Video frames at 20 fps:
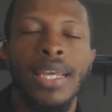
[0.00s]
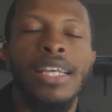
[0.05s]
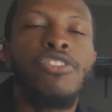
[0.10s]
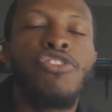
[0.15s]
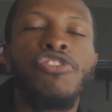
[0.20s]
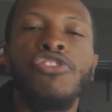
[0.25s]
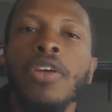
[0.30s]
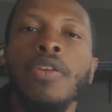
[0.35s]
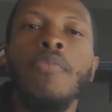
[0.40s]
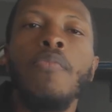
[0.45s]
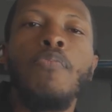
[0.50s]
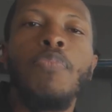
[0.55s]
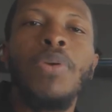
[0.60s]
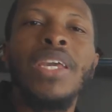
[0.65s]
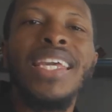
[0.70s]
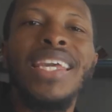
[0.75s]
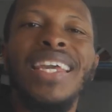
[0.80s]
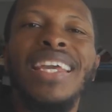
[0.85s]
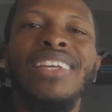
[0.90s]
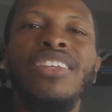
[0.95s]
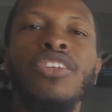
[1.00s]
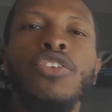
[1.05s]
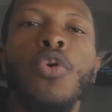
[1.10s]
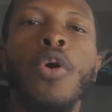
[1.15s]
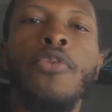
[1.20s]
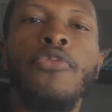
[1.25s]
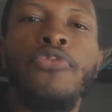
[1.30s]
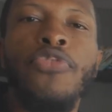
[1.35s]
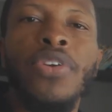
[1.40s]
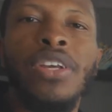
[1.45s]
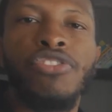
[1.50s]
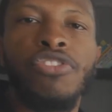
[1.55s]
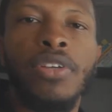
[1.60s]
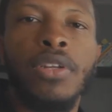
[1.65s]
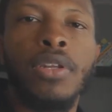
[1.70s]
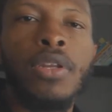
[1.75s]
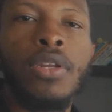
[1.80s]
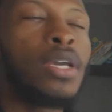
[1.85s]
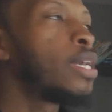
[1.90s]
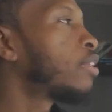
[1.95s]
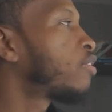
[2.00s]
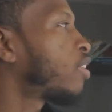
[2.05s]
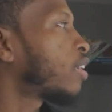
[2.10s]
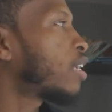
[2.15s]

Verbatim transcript: it shouldn't be in your vision